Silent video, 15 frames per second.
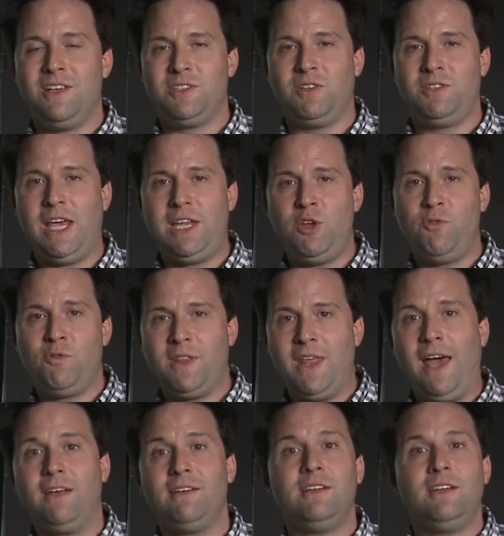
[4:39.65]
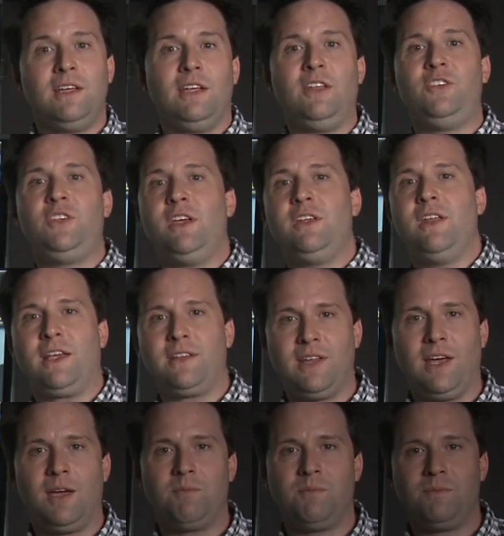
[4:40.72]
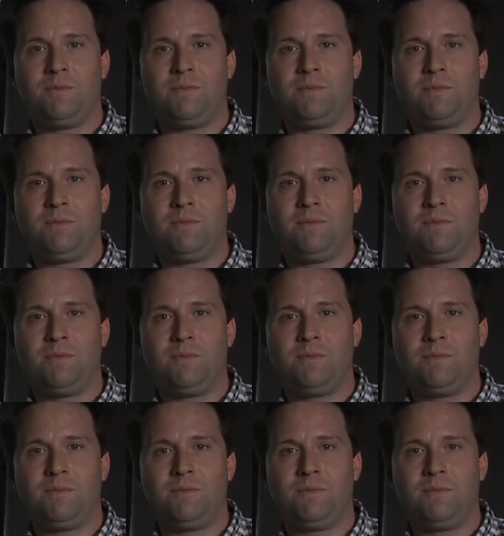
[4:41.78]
So stay tuned for that, and see you next time.